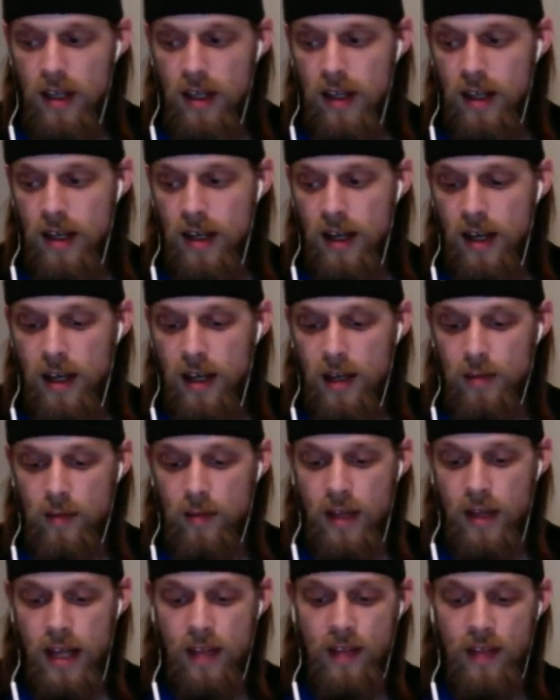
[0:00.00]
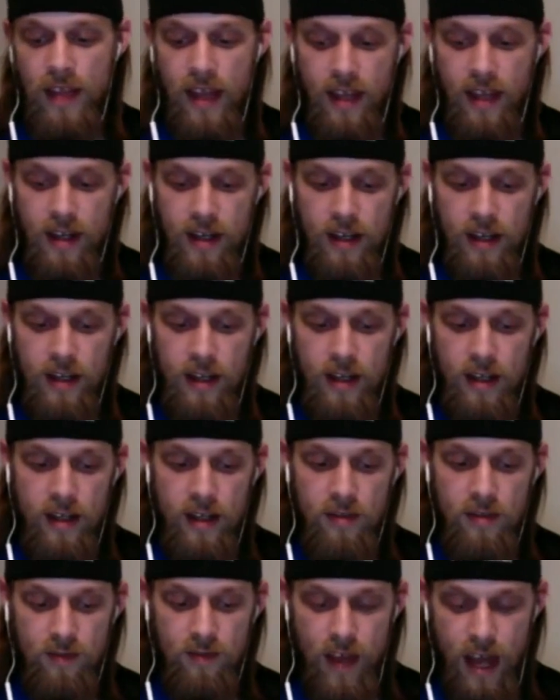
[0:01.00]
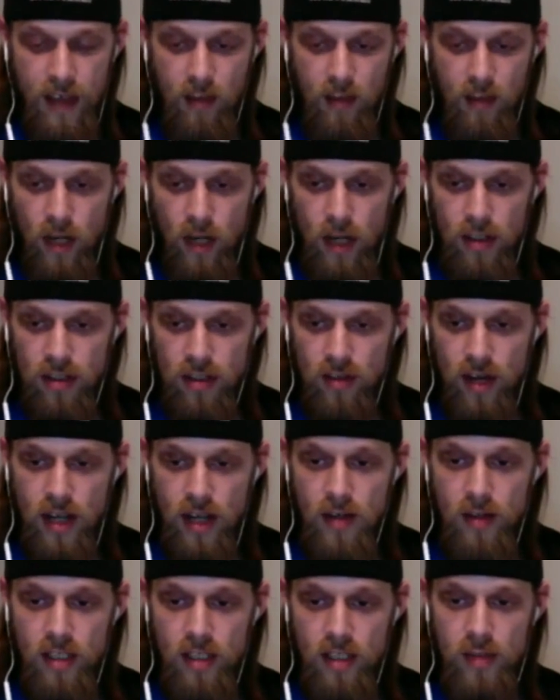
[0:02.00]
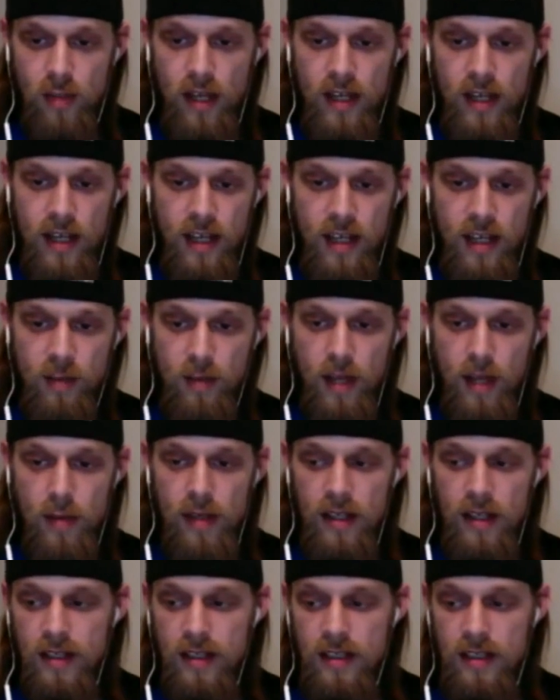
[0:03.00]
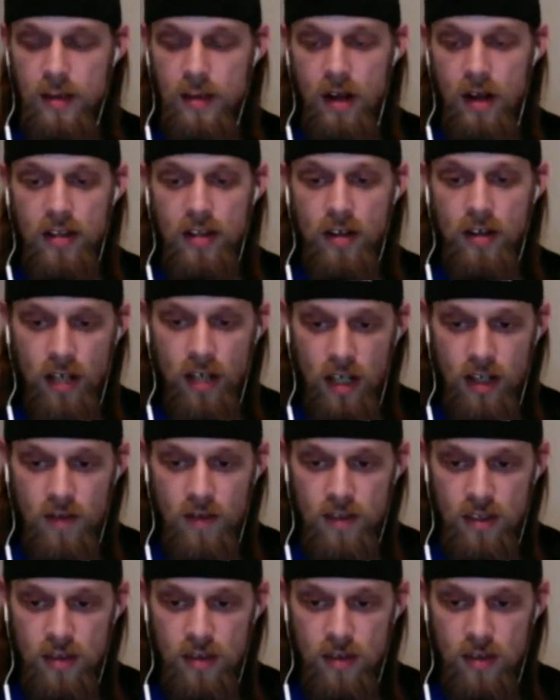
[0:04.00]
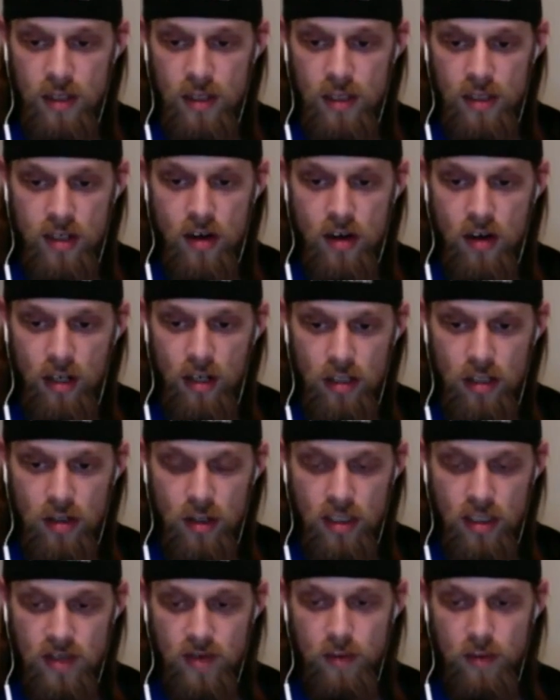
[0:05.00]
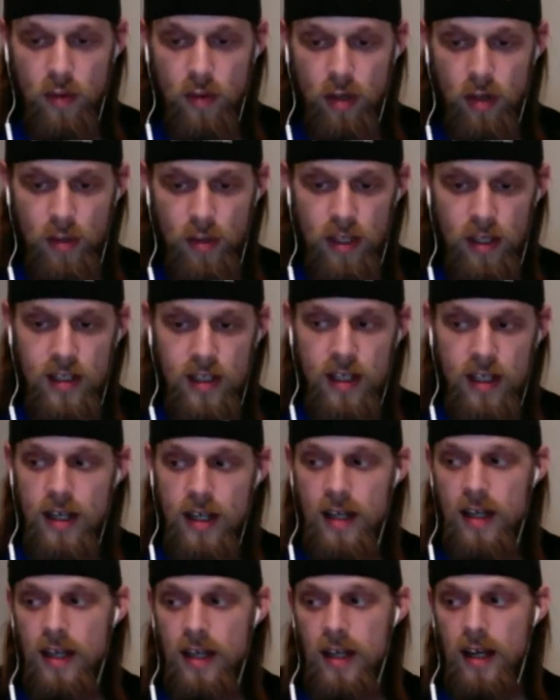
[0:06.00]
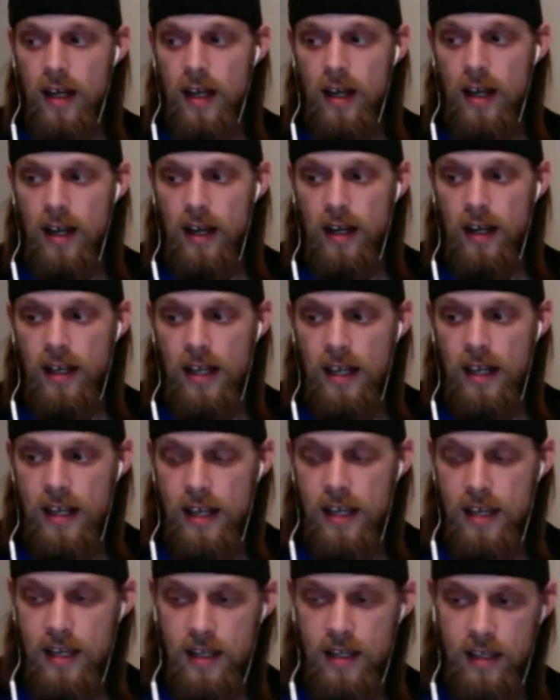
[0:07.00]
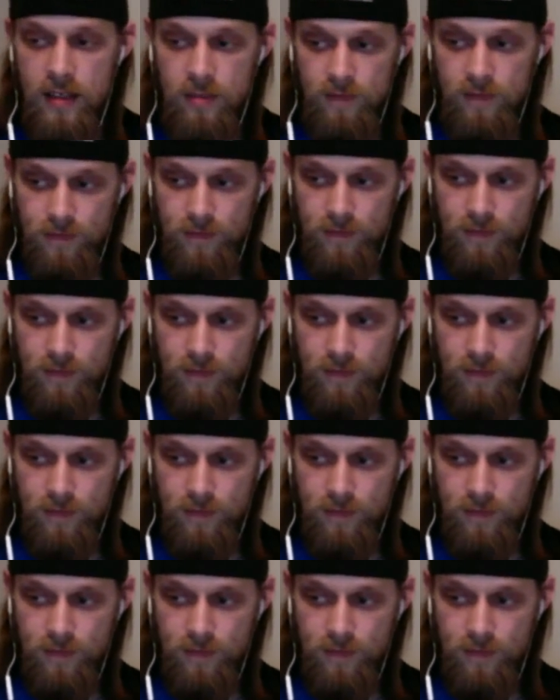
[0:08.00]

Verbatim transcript: Um, and then, in fact, when I was trying to explain to him maybe some alternatives to his current choice of employment, uh, he